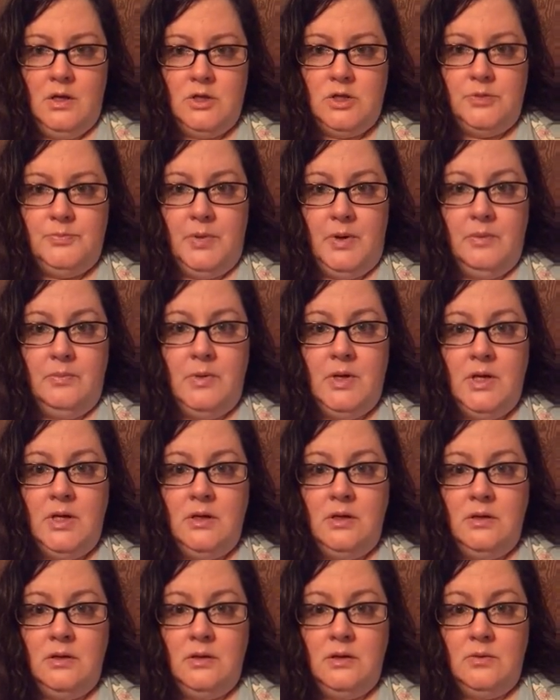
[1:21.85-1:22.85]
she put me
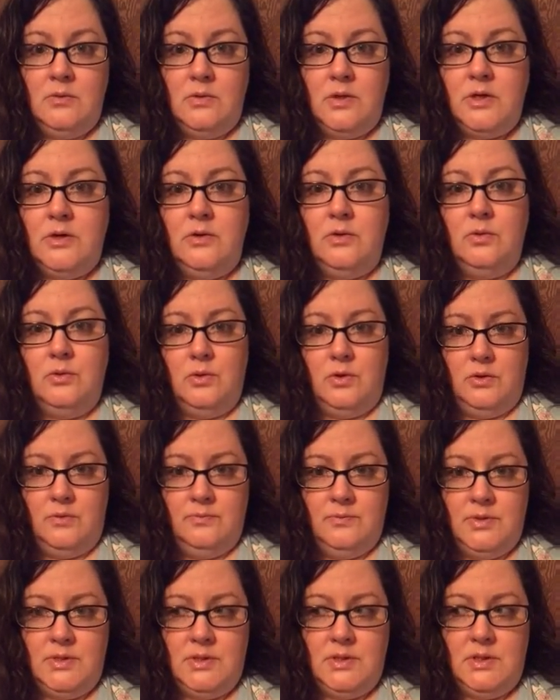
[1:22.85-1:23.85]
in one of the
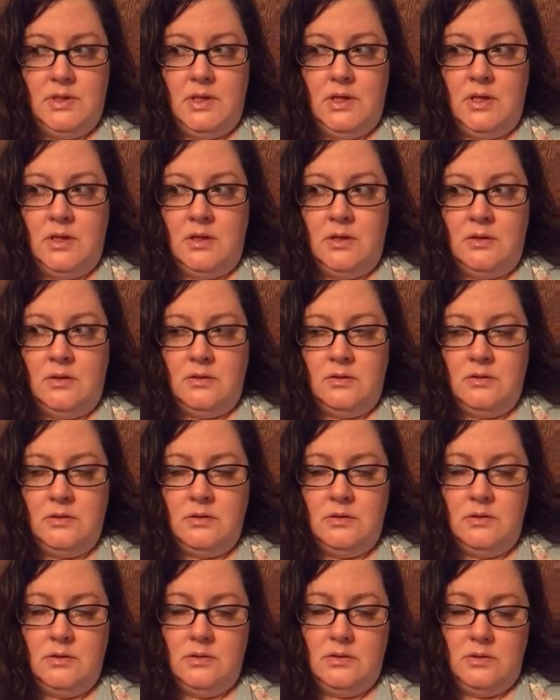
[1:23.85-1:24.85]
rooms and
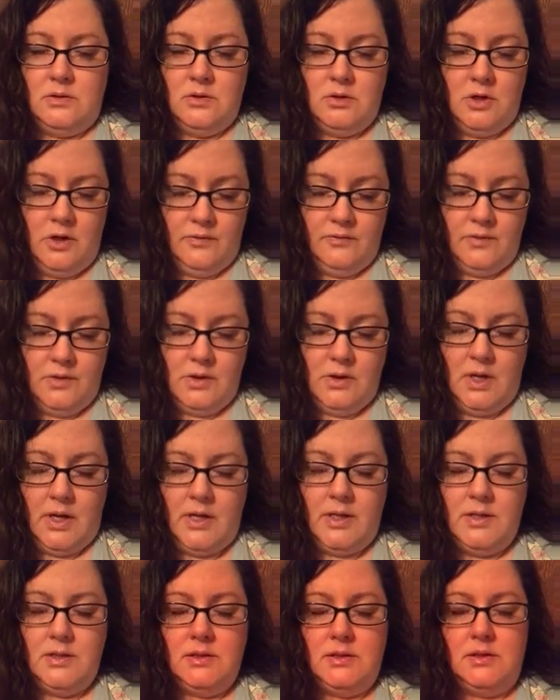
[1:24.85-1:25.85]
turned off the
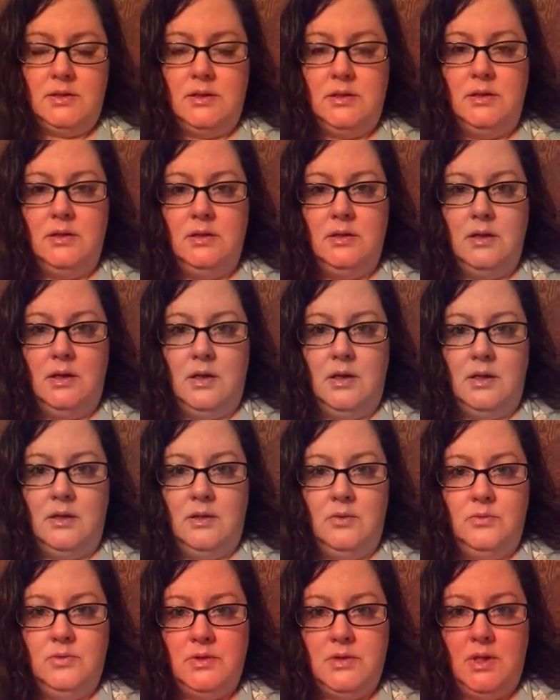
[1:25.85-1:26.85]
lights.
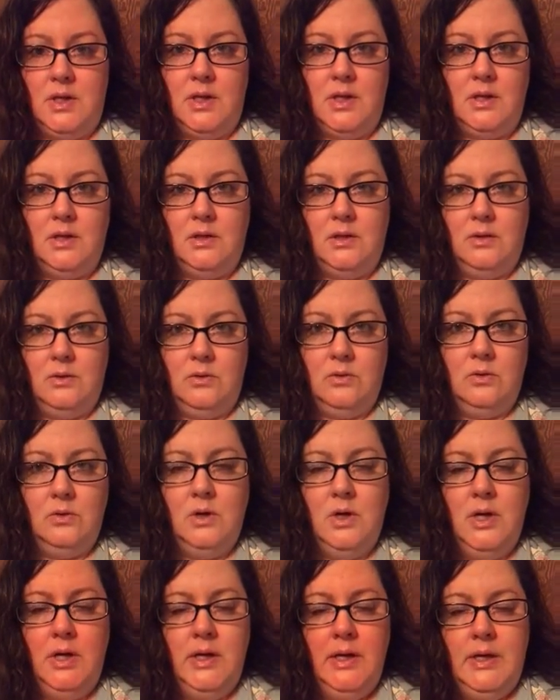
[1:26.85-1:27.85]
And there was like a
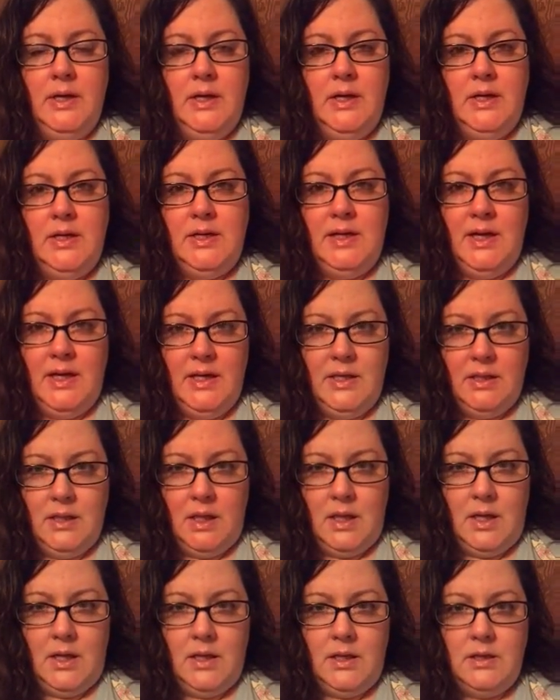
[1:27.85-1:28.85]
little night
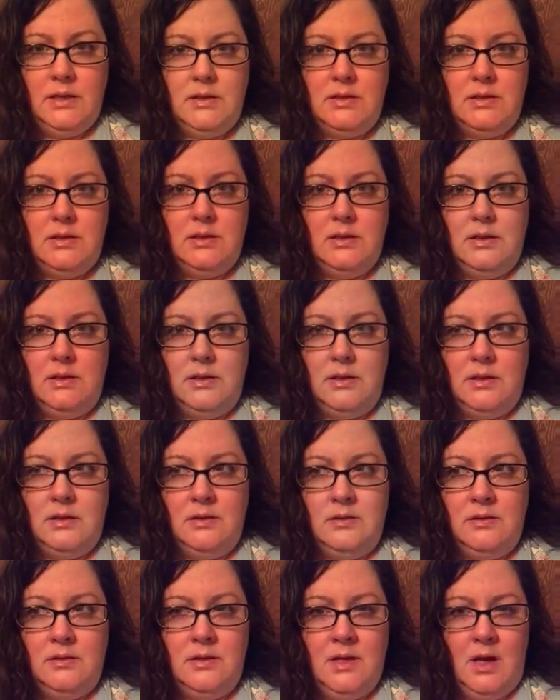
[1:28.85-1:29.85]
light,
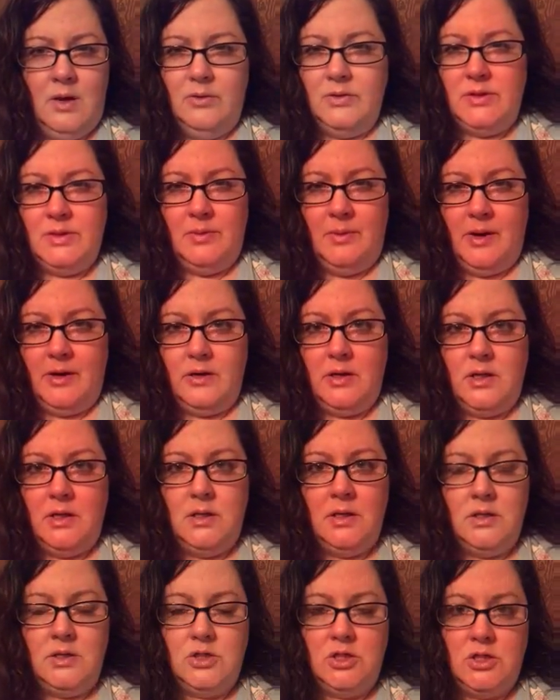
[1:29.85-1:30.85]
and that was about
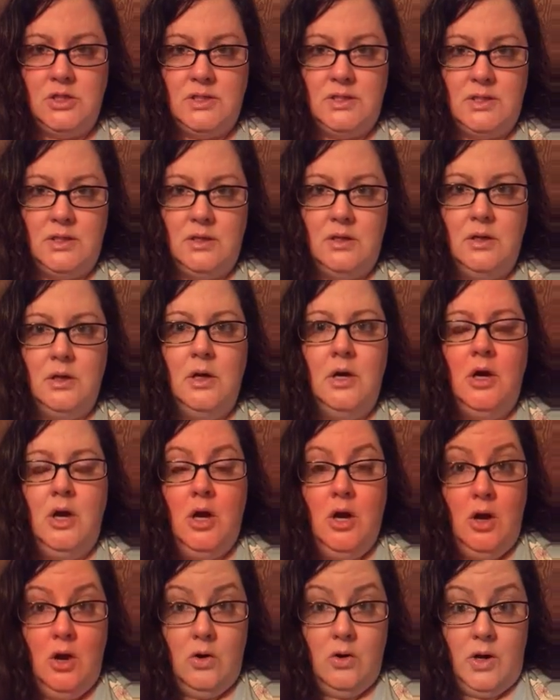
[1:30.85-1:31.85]
it. And she said,
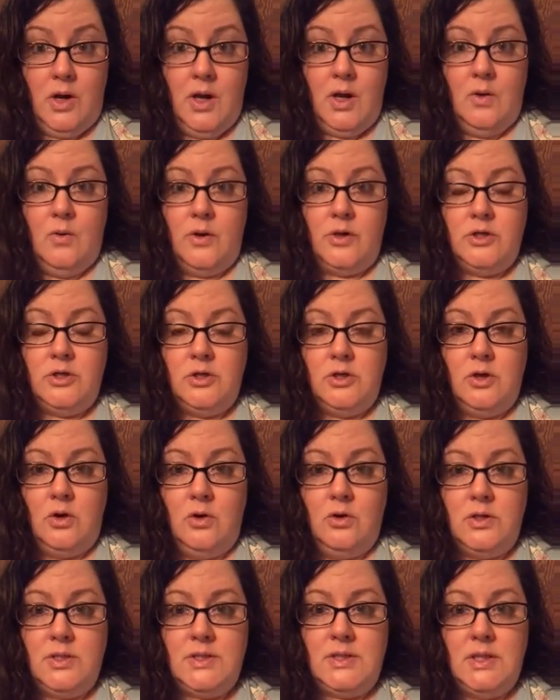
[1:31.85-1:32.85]
"Okay, I want you to
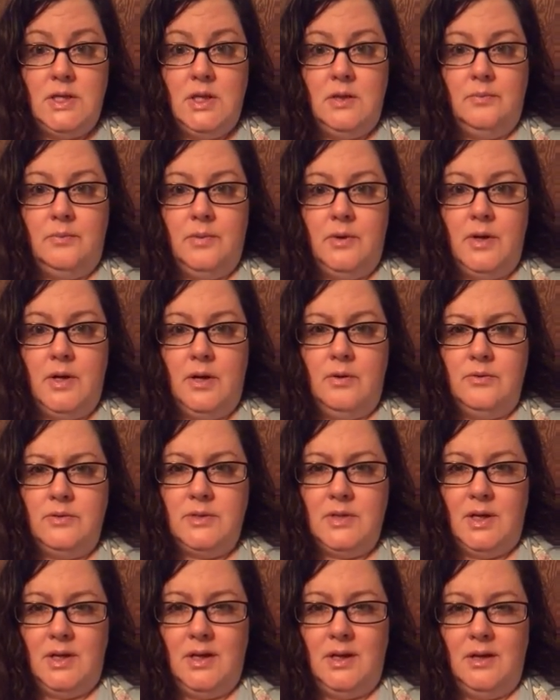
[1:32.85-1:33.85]
go to sleep." And I
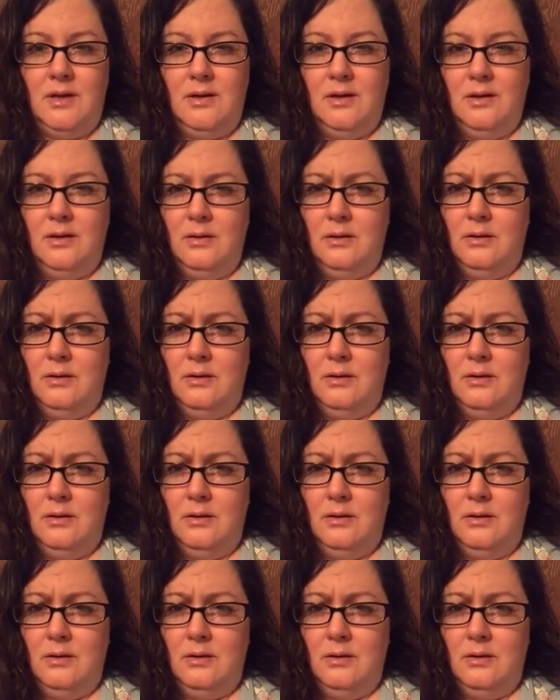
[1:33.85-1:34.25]
was like,